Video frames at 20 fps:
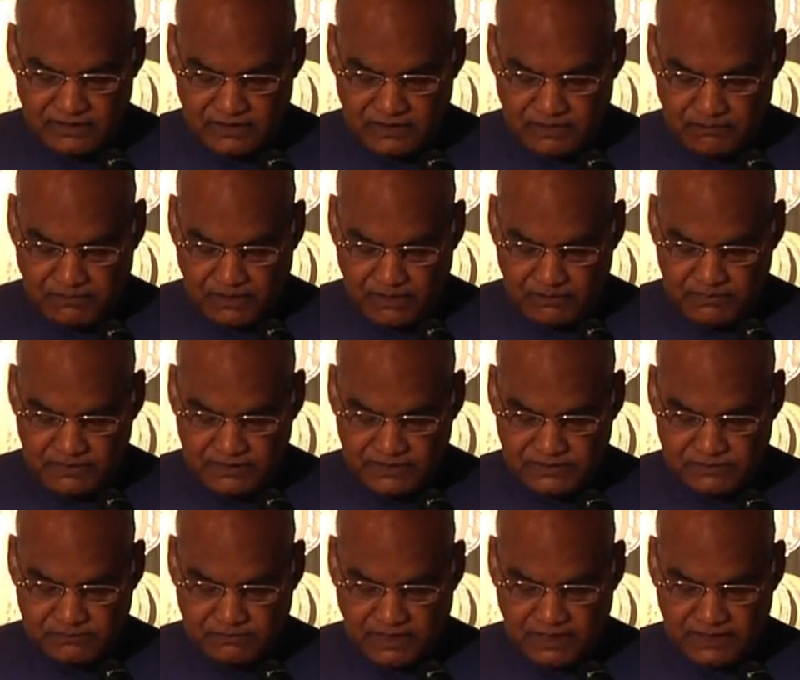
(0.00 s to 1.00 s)

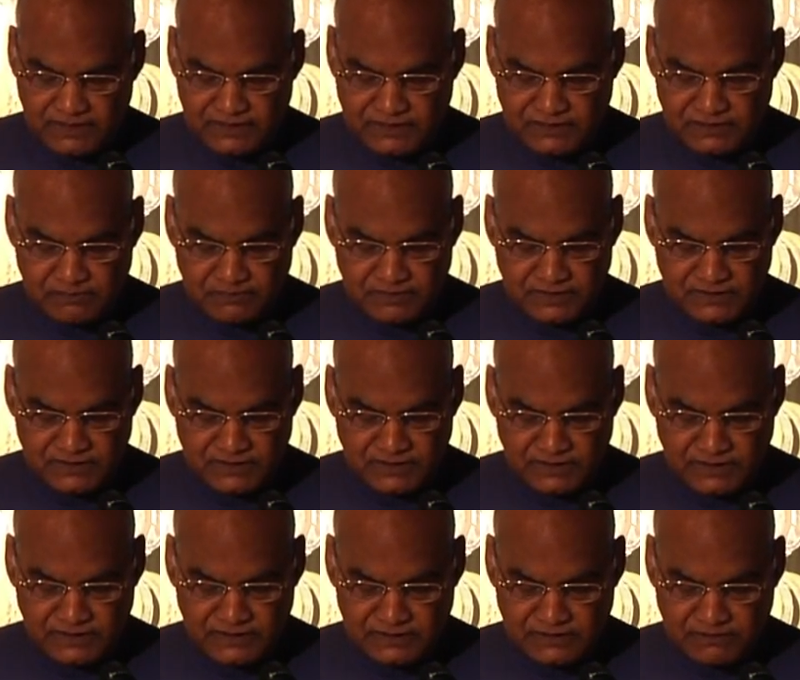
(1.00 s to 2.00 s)
Republic's
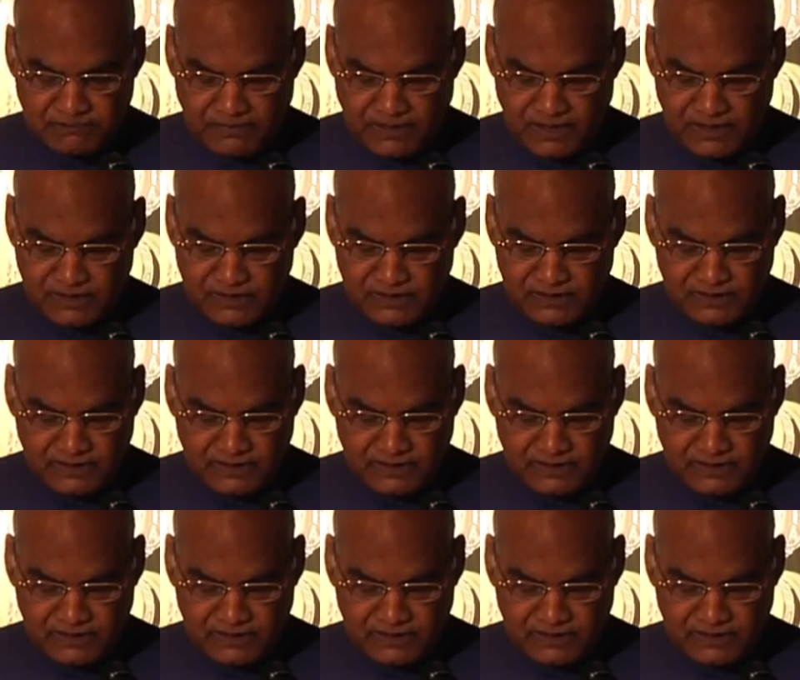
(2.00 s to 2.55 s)
participation as a partner